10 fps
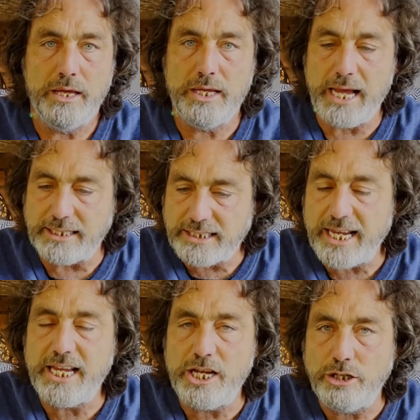yeah,
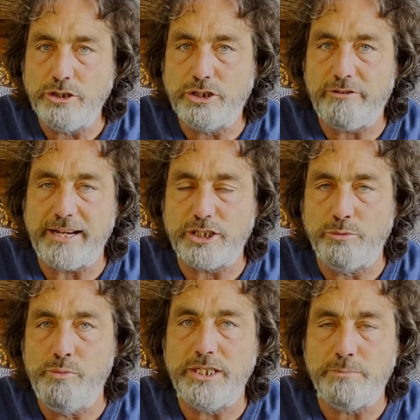taking in a
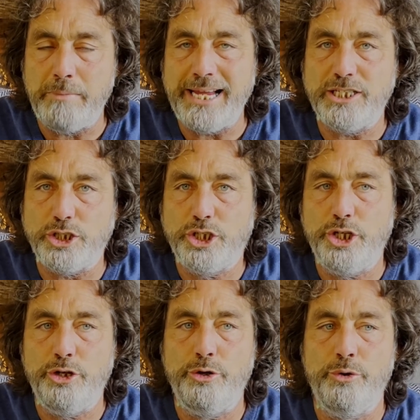direction which makes
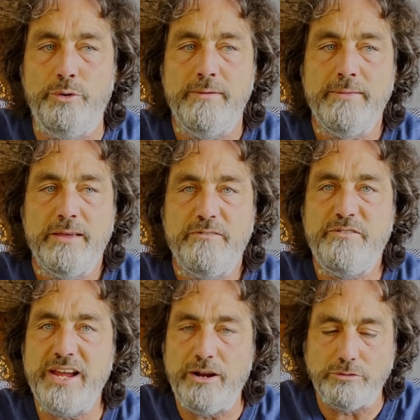you
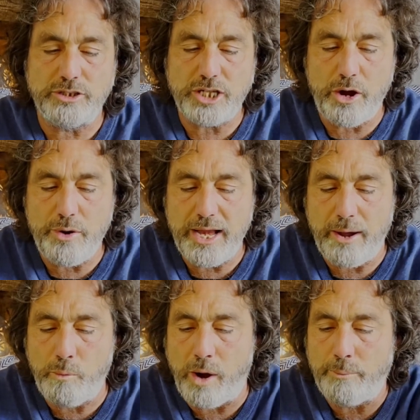feel totally
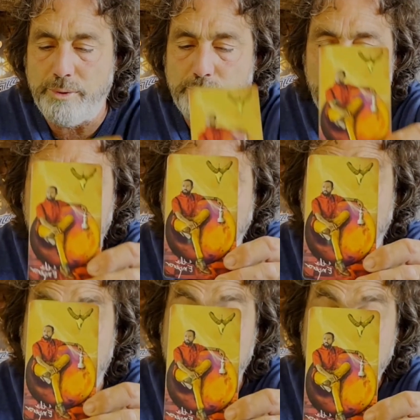at one with what you
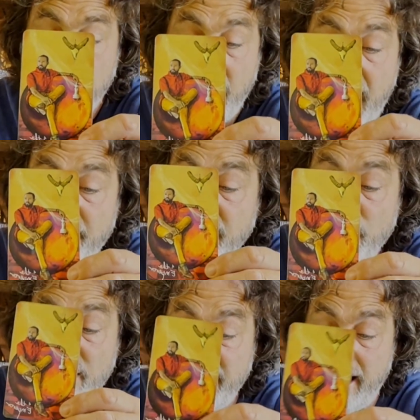do. And then
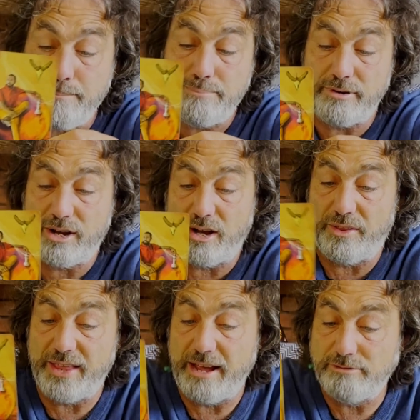you get the Emperor
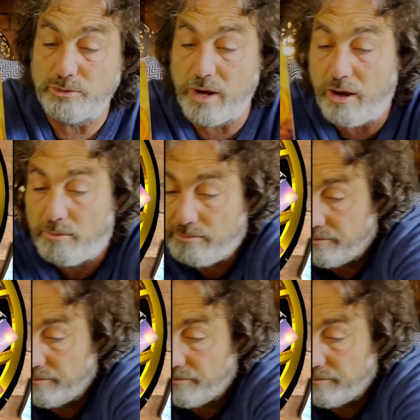card there as well.